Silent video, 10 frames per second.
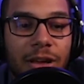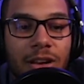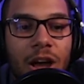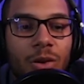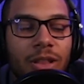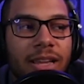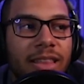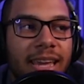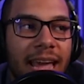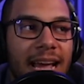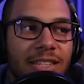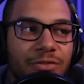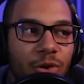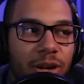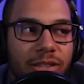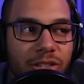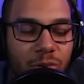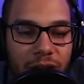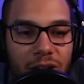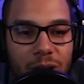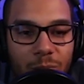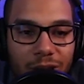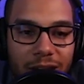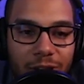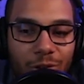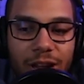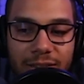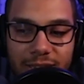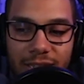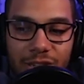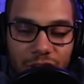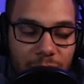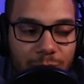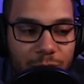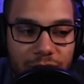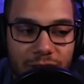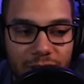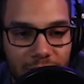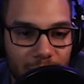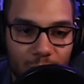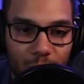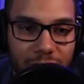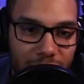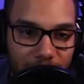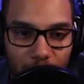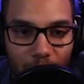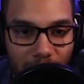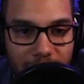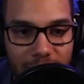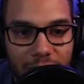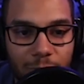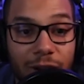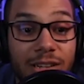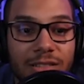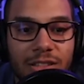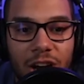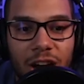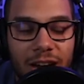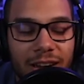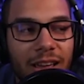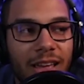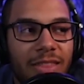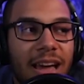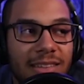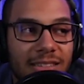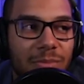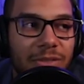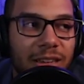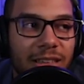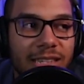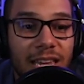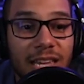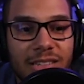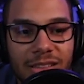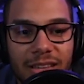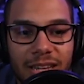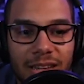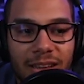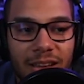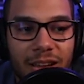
I mean, no, like Link has a voice. You hear him when he grunts and jumps and, swings his sword and stuff, but he doesn't talk. That's something that's easily